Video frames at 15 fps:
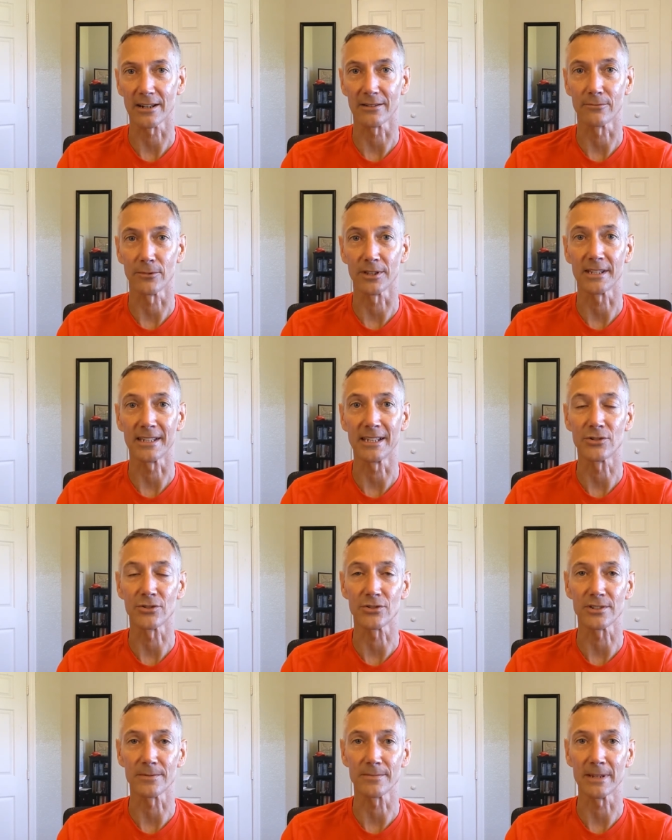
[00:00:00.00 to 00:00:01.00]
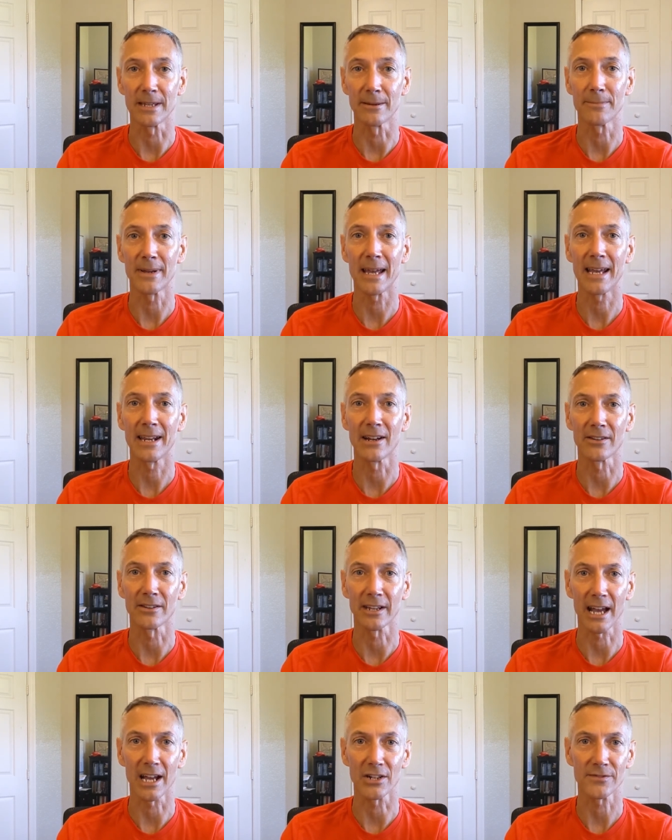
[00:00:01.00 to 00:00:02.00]
what the interest is being paid on the
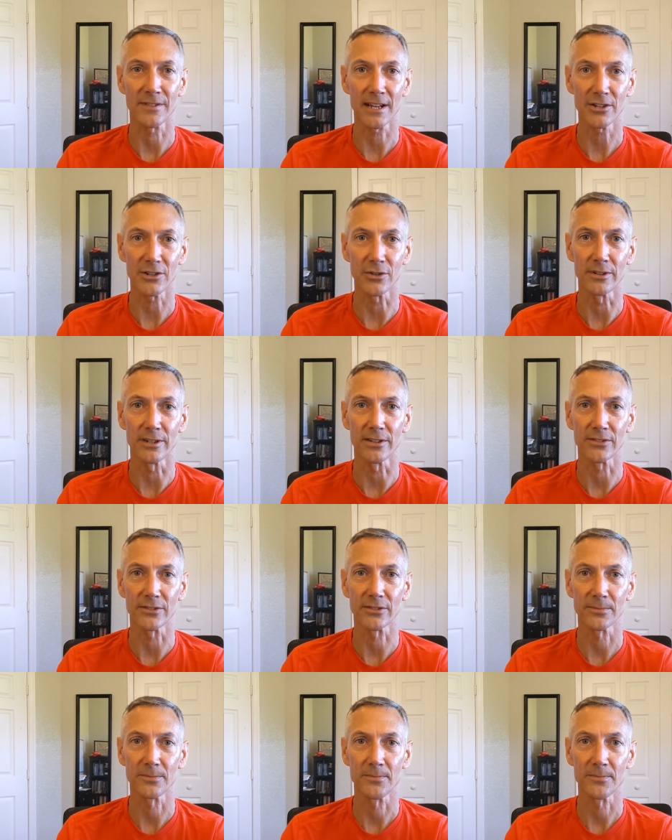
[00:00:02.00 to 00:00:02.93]
cash value is.